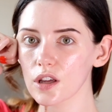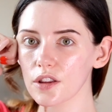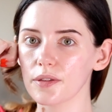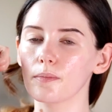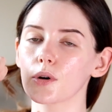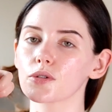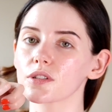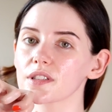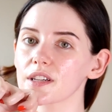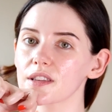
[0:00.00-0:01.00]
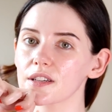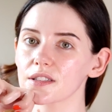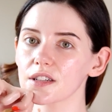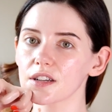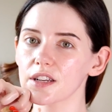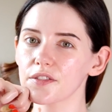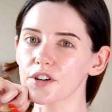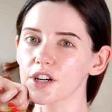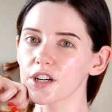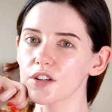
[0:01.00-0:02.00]
in motions like this, and I
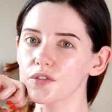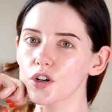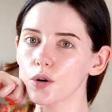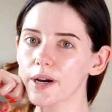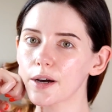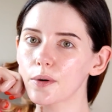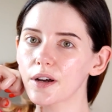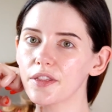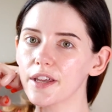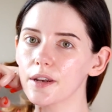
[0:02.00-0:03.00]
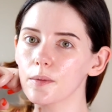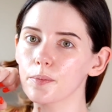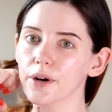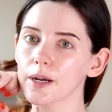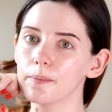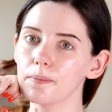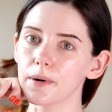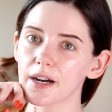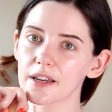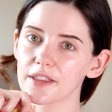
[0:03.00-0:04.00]
never kind of go out and then bring it
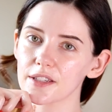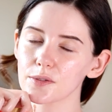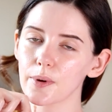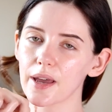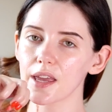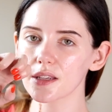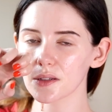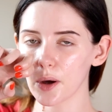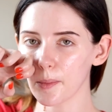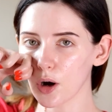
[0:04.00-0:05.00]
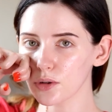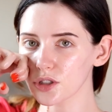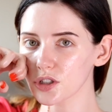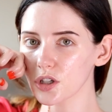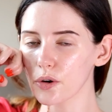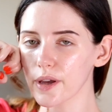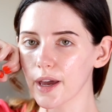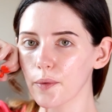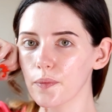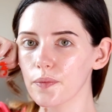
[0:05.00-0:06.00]
back this way, so I'm always just going
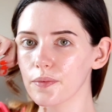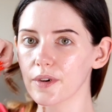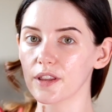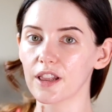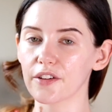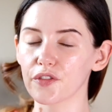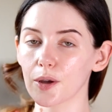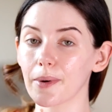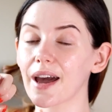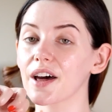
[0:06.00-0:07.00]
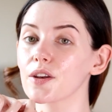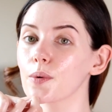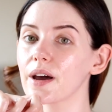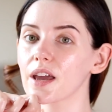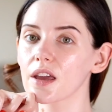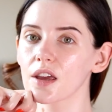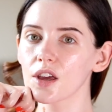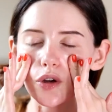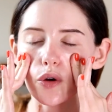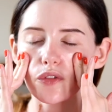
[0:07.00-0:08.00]
out and then lifting my hand away,
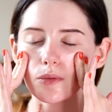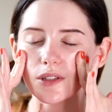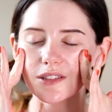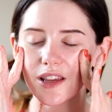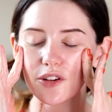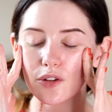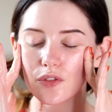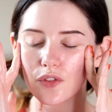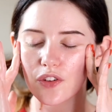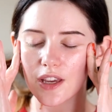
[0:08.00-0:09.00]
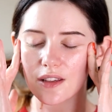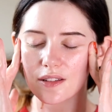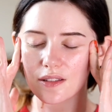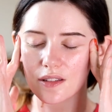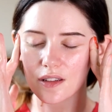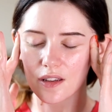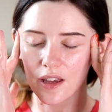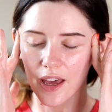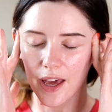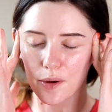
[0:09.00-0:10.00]
always going from the center of the face
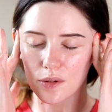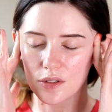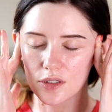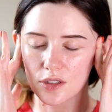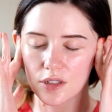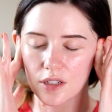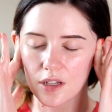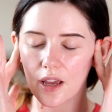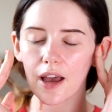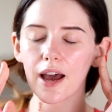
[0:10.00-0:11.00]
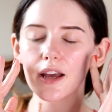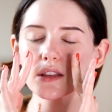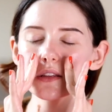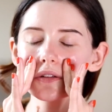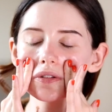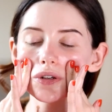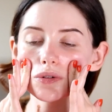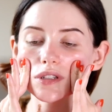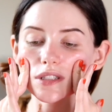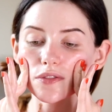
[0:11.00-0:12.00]
out. And you'll
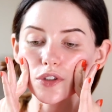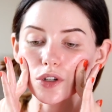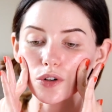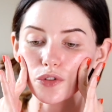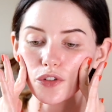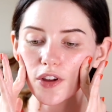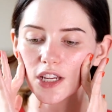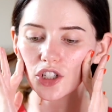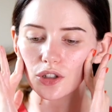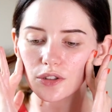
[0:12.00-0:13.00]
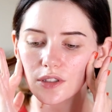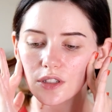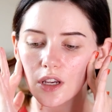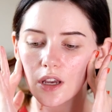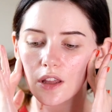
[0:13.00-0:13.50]
notice if you go for facials,